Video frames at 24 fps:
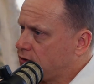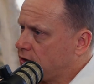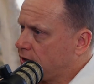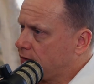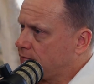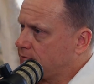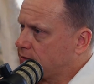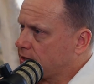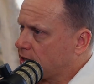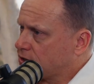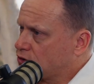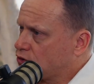Do you
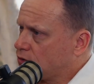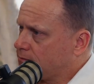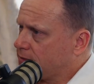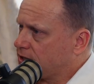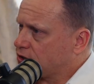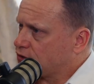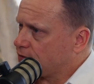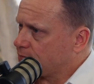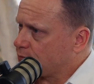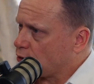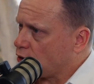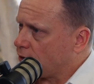have touch on
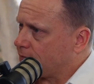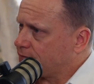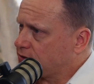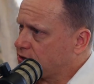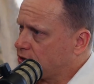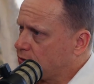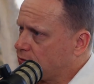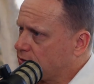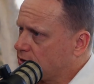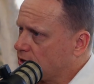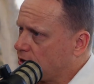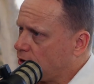much of
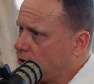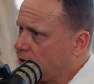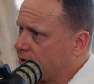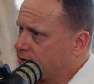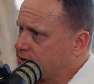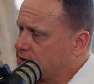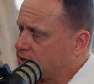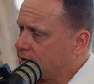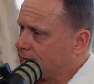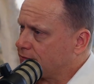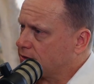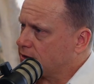privacy with
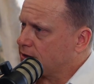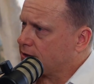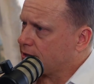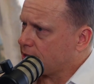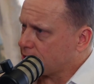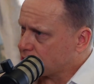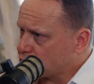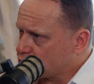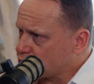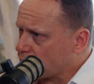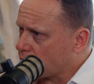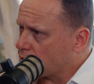clients and everything? Do
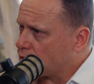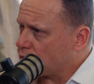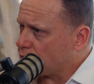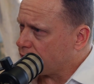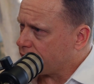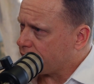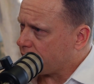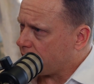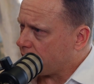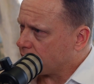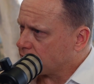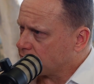they struggle
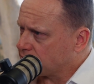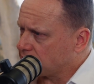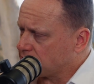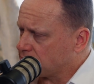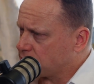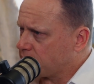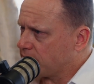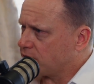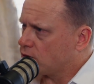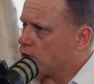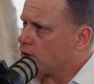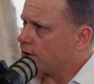with that? Because
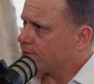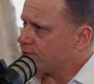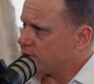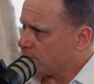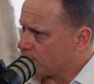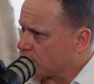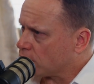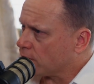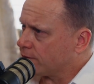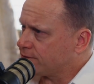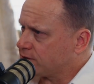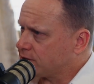there's been quite a
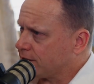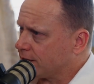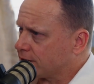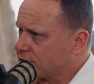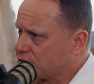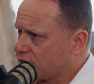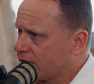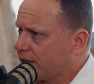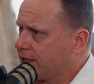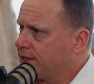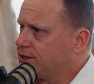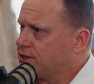few Privacy Act
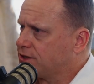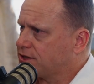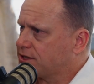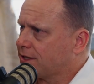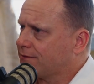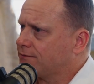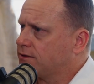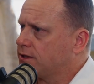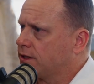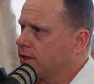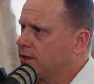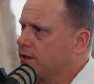changes,
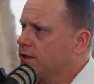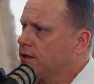haven't there?